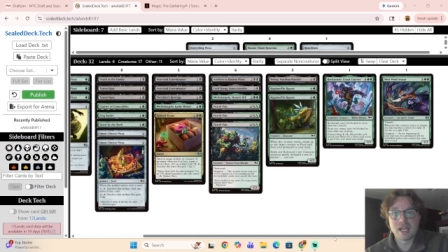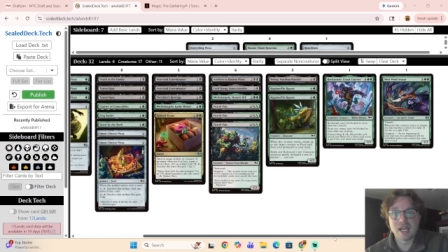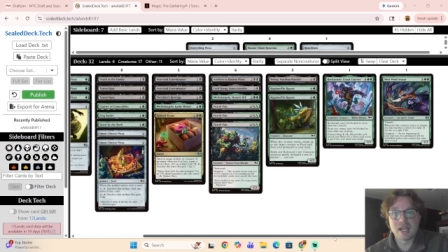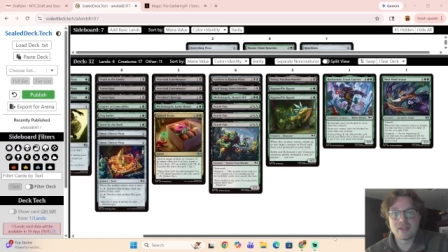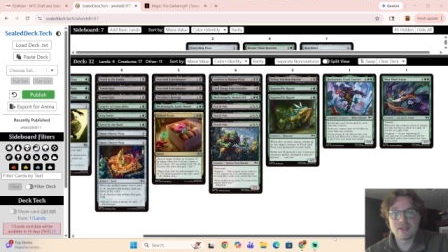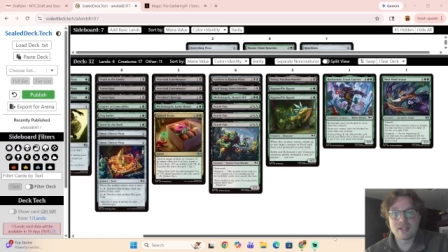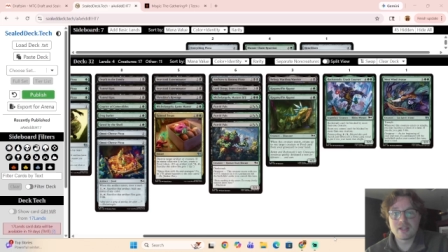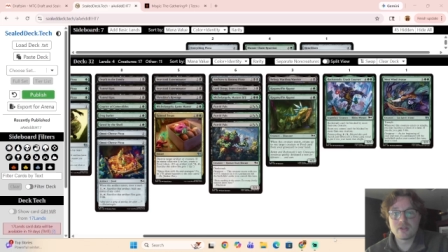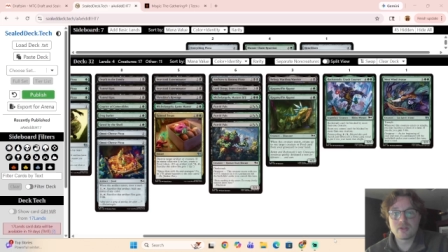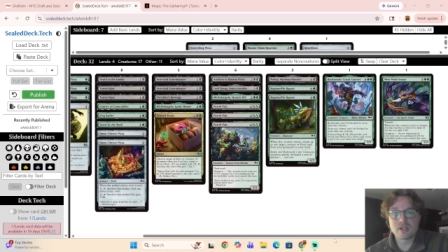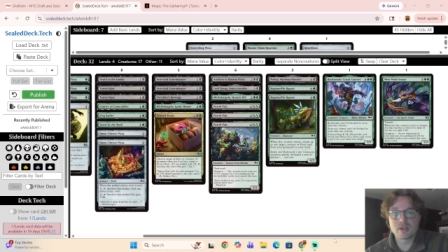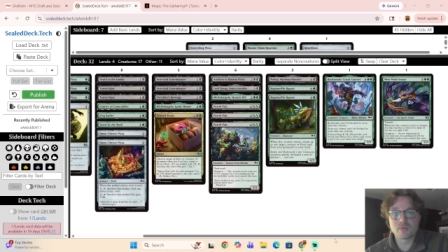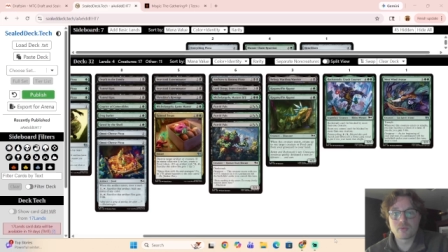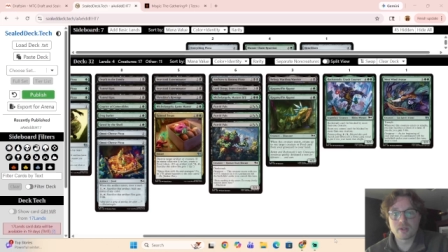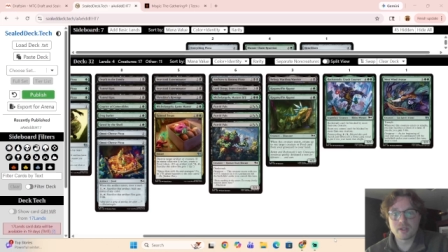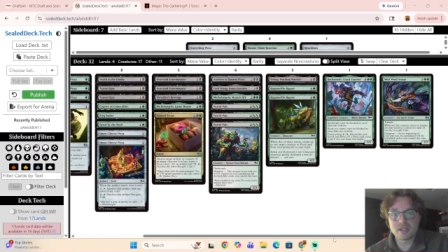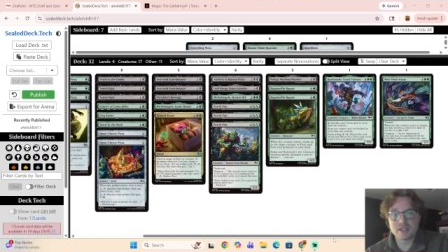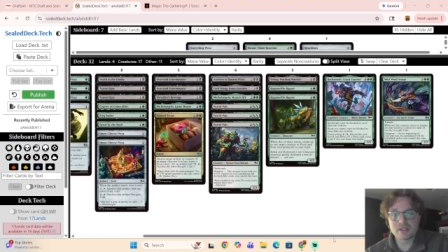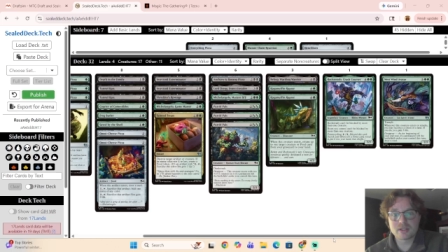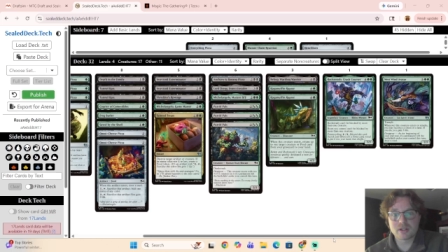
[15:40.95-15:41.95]
and then you can
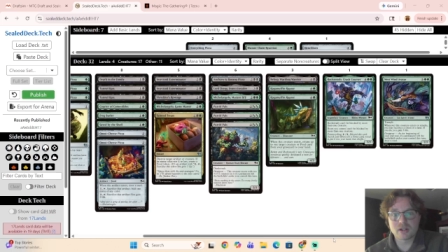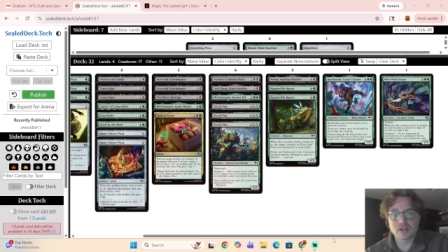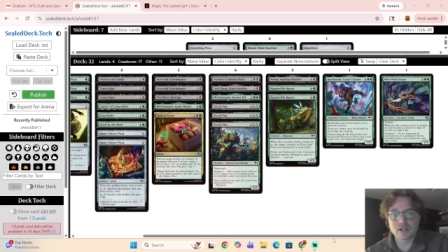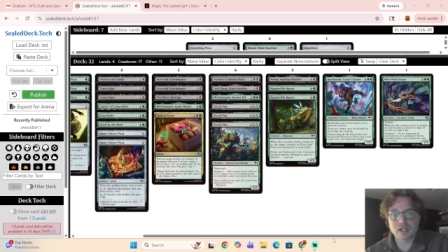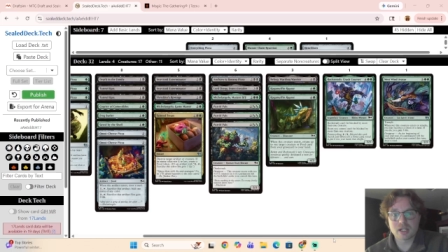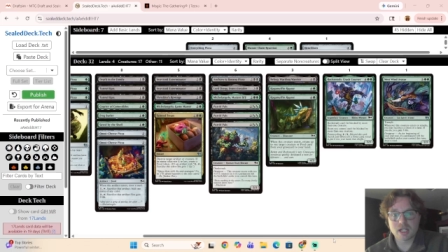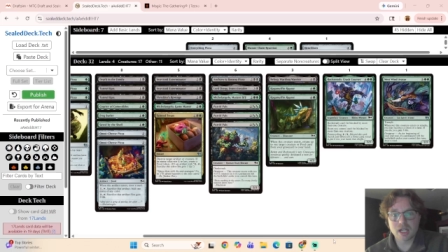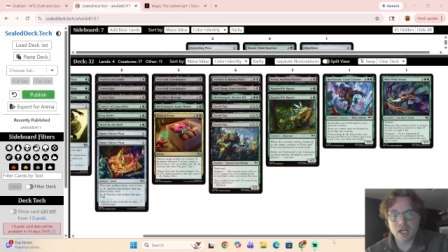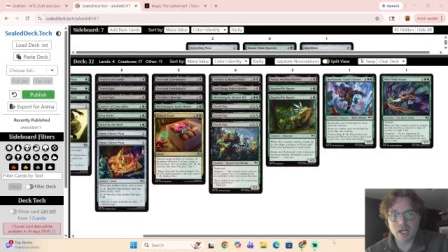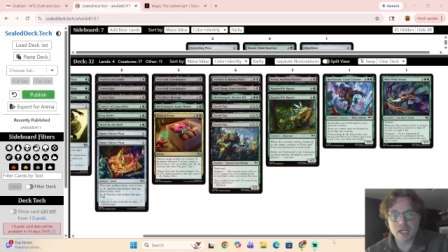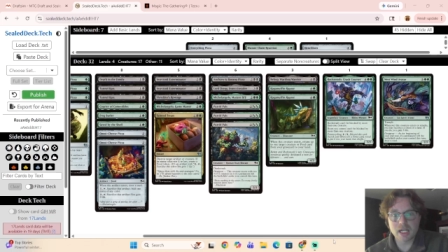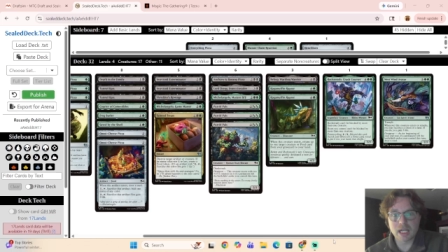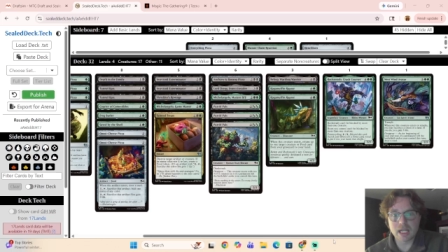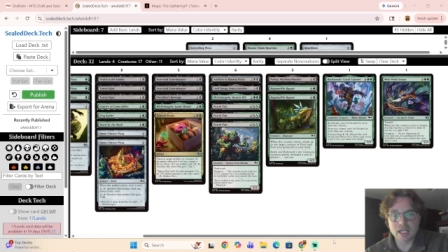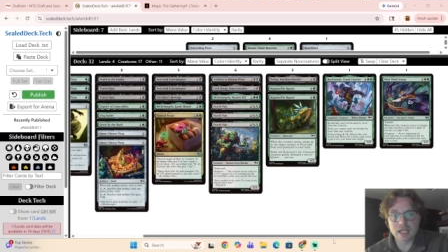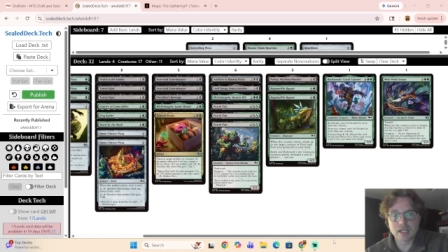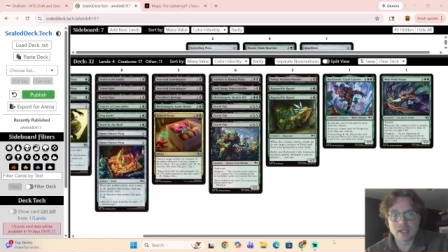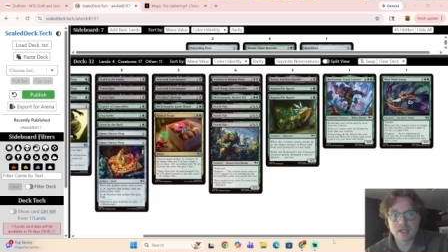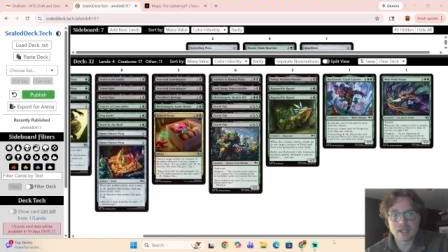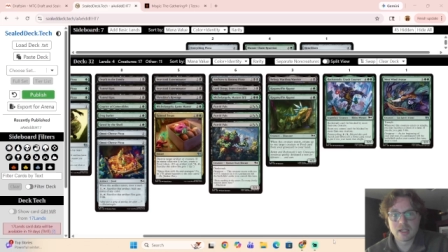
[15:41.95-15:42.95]
really start
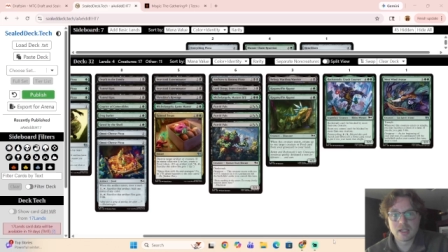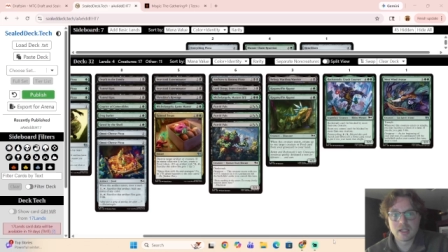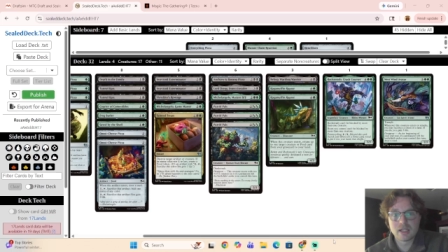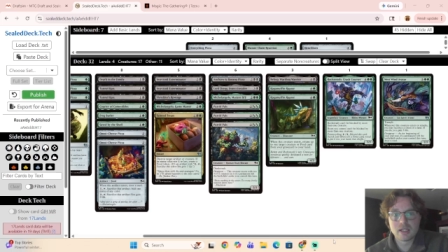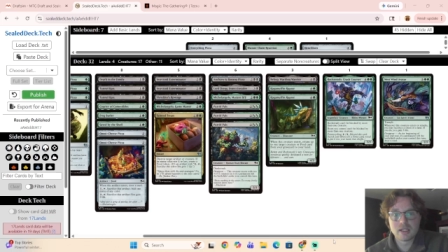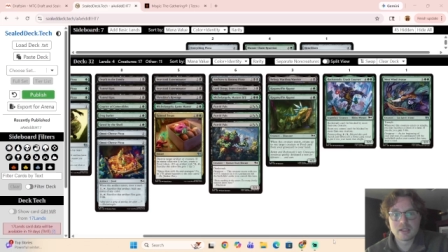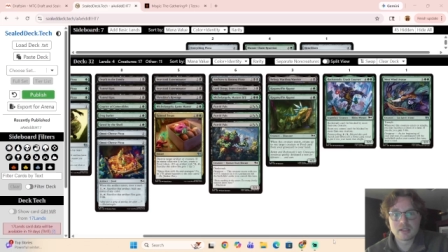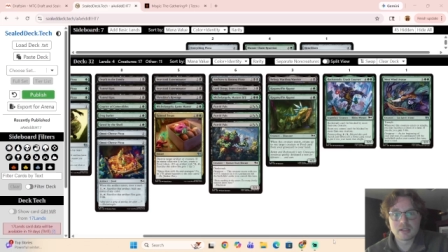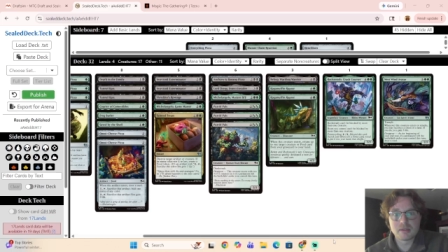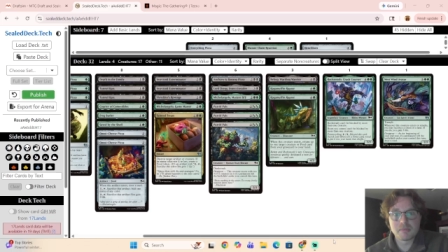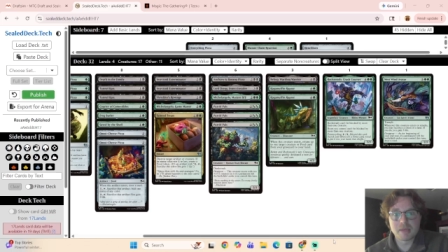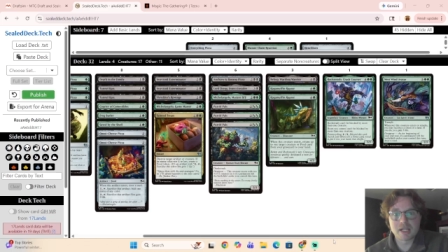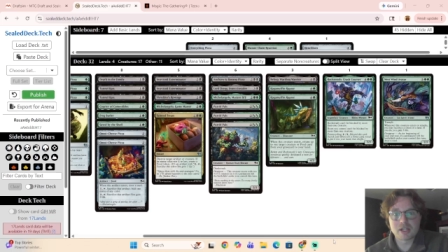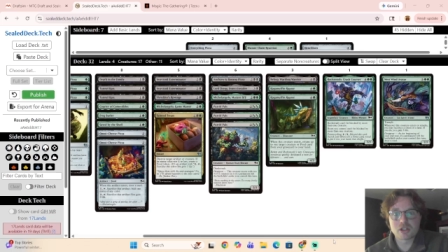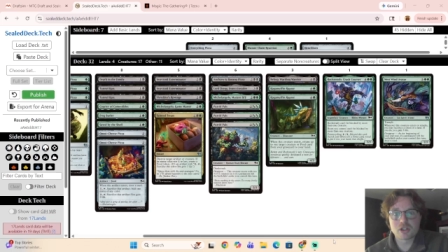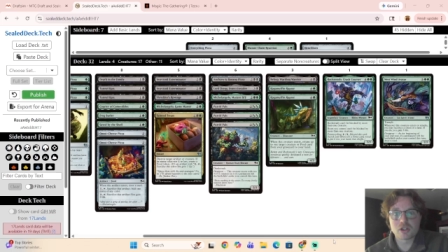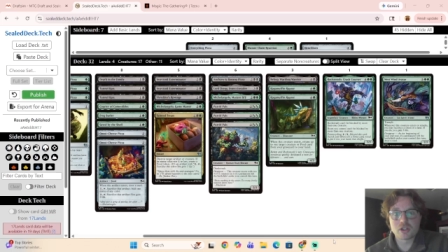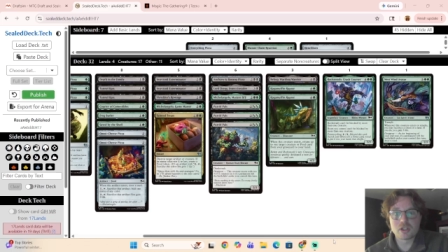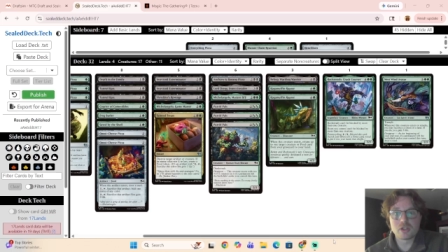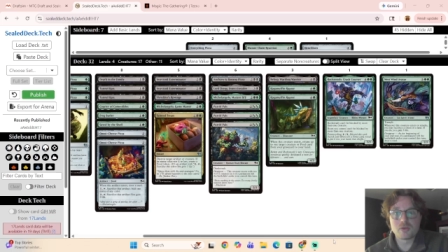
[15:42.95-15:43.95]
cutting to make
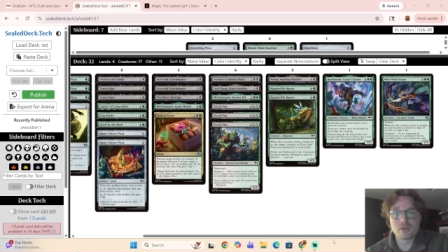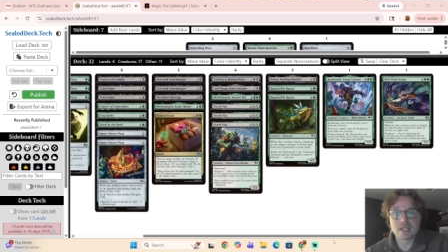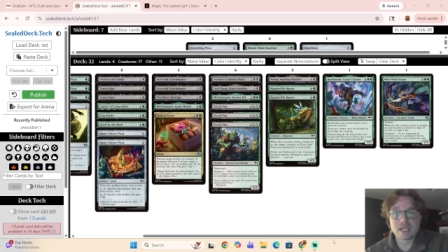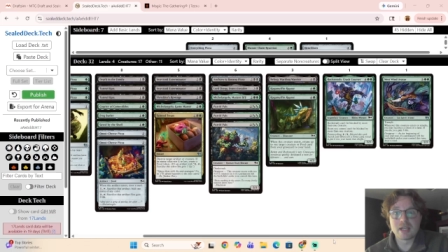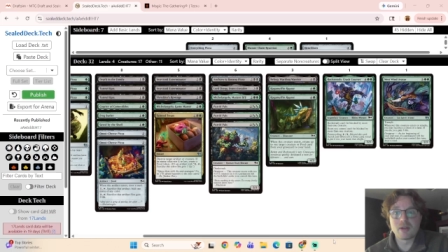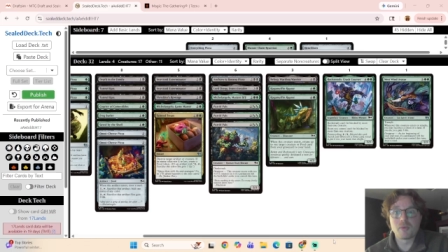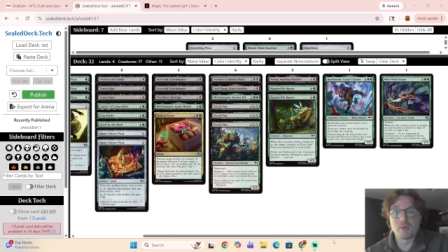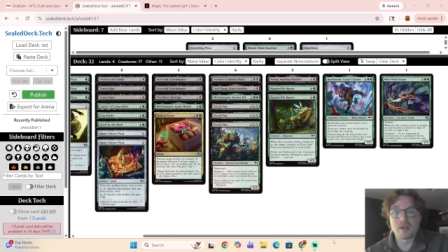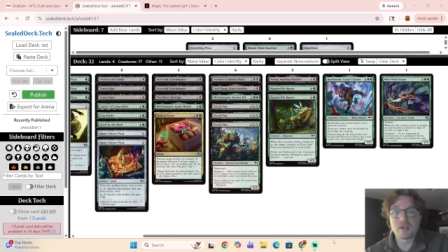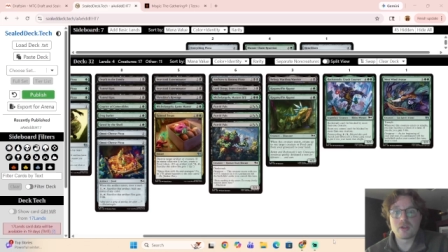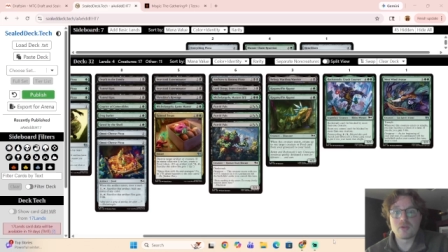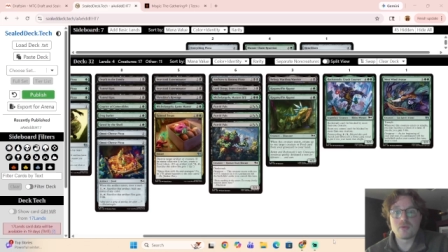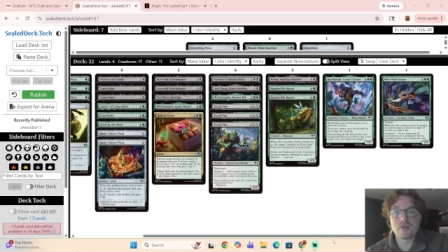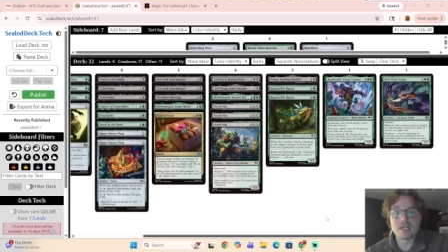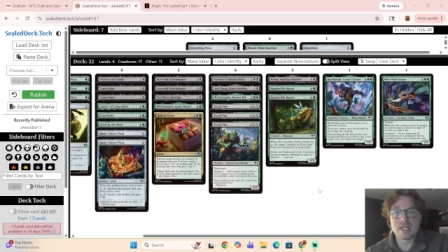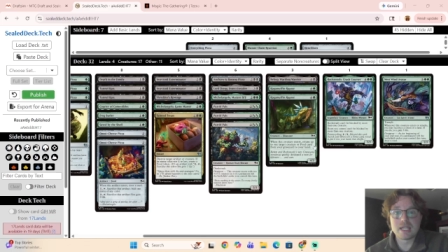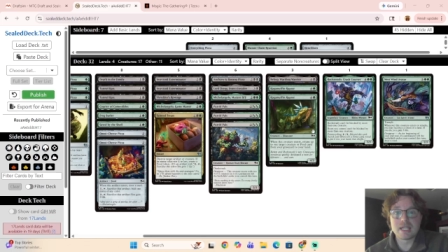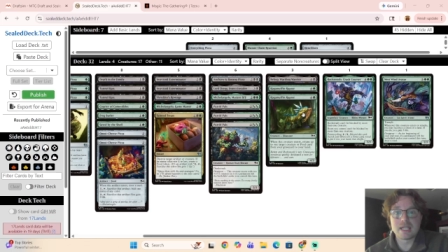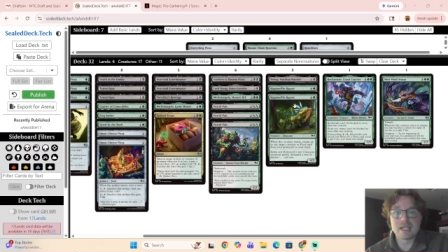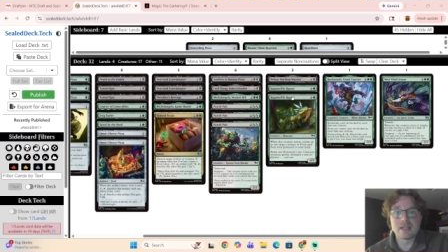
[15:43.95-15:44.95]
sure you get what you
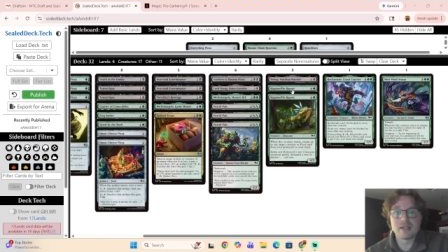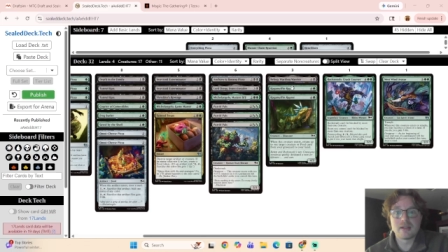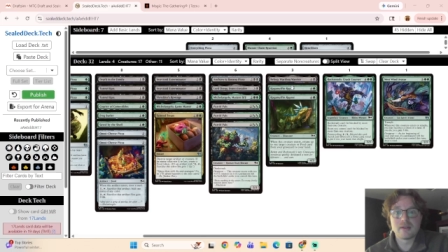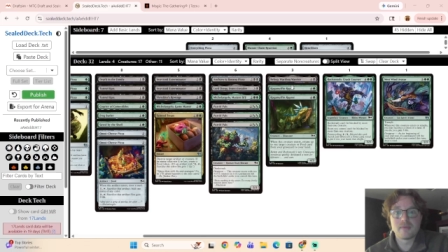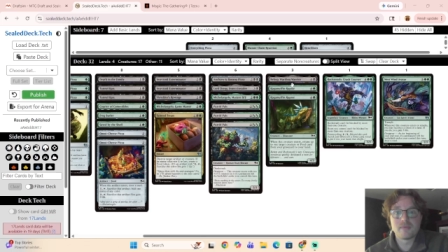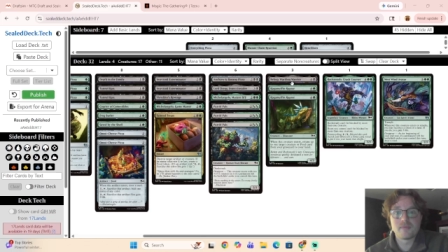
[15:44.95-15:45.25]
need.